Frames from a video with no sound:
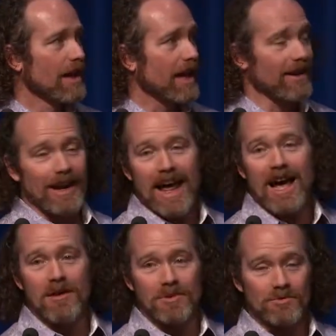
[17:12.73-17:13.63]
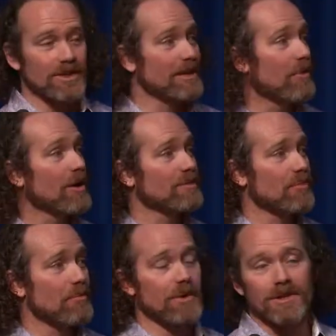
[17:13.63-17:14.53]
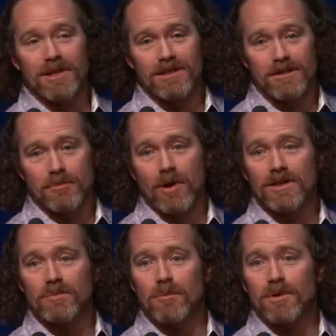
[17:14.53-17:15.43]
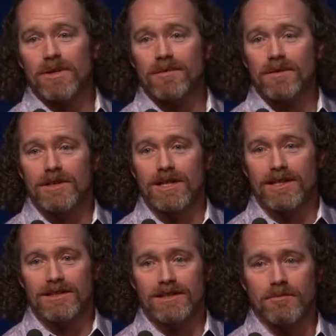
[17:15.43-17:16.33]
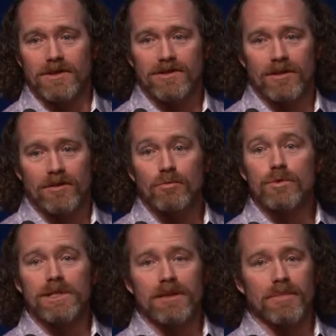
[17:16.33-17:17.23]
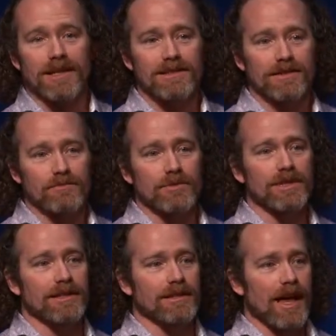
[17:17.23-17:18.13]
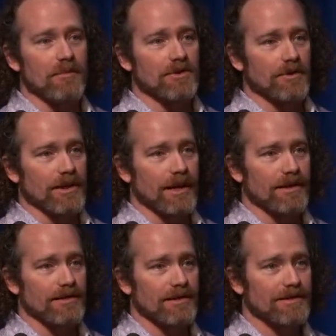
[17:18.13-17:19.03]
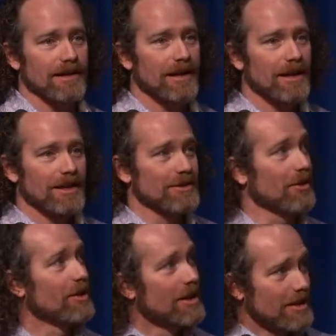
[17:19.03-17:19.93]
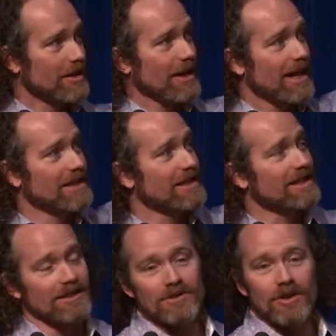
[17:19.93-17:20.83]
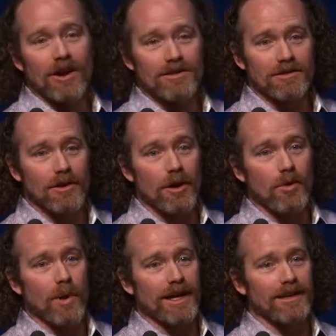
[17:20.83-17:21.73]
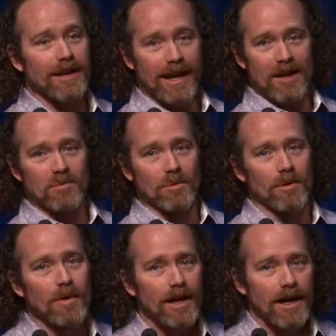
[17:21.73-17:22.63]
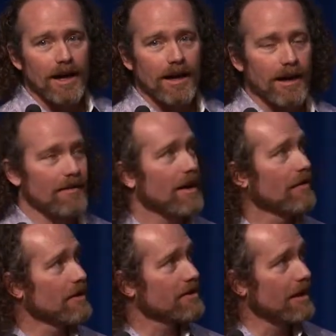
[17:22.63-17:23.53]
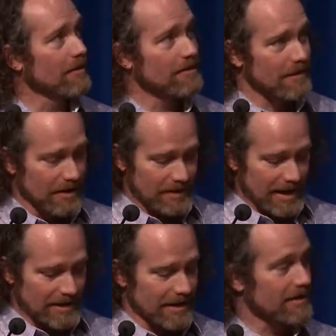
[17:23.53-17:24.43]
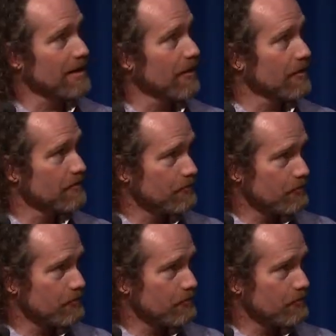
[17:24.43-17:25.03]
And our lab is really parts per million to parts per billion for detection limits on a routine basis, routine laboratory analysis. So as you can see, those dogs are quite capable of sensing stuff.